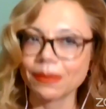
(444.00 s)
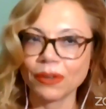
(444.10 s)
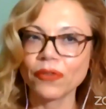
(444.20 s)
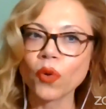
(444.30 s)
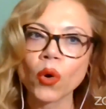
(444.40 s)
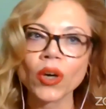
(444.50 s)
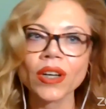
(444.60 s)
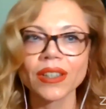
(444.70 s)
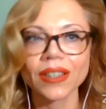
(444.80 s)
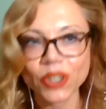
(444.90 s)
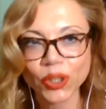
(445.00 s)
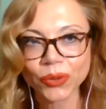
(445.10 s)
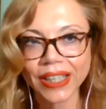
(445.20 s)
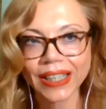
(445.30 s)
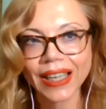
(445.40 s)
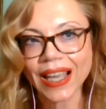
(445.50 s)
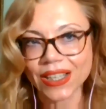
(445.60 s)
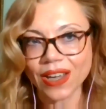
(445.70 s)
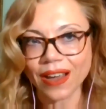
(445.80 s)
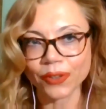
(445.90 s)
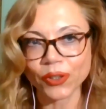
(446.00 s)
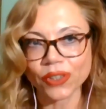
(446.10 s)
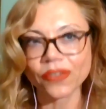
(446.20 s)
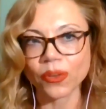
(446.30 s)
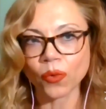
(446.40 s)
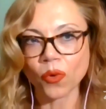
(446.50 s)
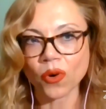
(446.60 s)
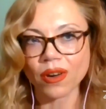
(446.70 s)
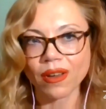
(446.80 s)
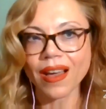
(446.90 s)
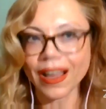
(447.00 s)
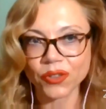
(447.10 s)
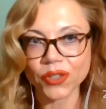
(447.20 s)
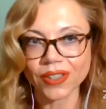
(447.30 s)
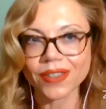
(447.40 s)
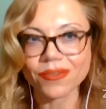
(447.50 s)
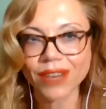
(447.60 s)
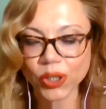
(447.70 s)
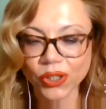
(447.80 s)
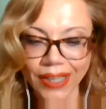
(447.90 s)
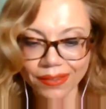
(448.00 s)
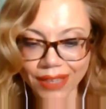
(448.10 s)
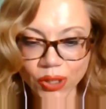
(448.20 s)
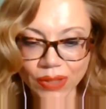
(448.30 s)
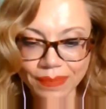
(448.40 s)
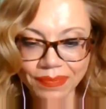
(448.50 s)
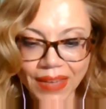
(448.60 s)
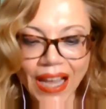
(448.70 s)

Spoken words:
before, during, and after the war, after Russian aggression.